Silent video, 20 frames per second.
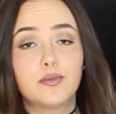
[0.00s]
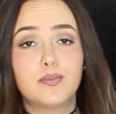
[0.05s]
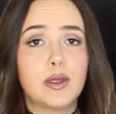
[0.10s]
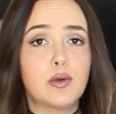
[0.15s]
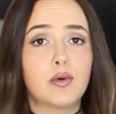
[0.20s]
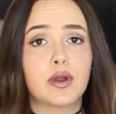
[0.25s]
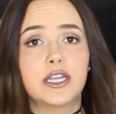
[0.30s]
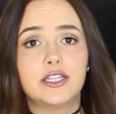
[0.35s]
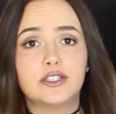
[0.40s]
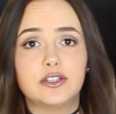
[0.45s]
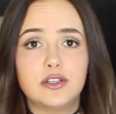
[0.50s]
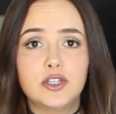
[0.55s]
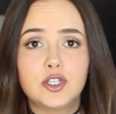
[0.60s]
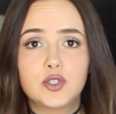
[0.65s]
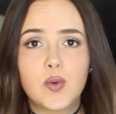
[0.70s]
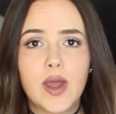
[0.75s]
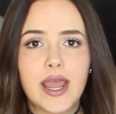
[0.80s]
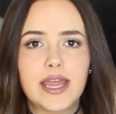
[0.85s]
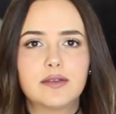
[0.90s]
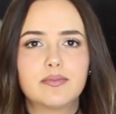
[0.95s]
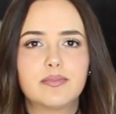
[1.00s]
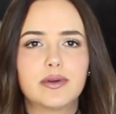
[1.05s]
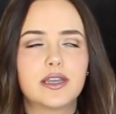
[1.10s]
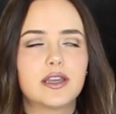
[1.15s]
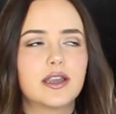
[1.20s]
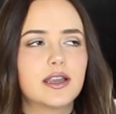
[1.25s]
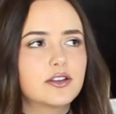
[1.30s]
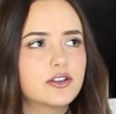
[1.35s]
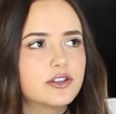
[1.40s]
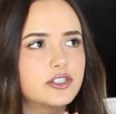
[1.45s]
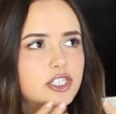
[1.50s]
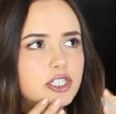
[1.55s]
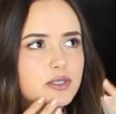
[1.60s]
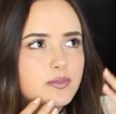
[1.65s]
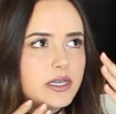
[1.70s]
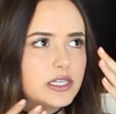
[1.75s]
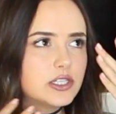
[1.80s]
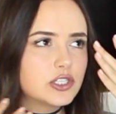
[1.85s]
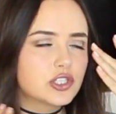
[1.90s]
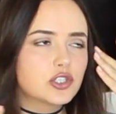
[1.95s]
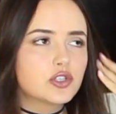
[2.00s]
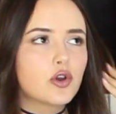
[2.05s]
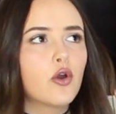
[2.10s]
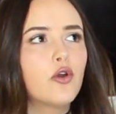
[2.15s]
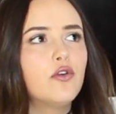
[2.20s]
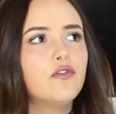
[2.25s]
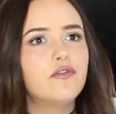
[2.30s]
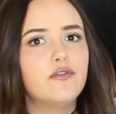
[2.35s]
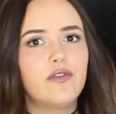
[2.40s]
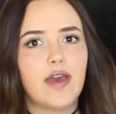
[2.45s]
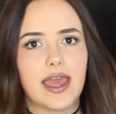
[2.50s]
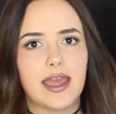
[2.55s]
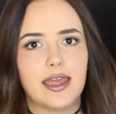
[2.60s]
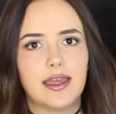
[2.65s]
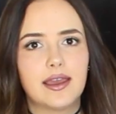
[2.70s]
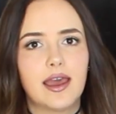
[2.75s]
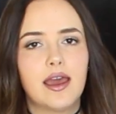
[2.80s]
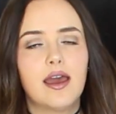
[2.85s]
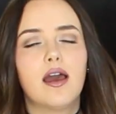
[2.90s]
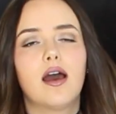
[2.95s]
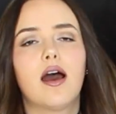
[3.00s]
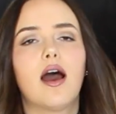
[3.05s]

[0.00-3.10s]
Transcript: be wanting to lose weight, but it could just be so vague.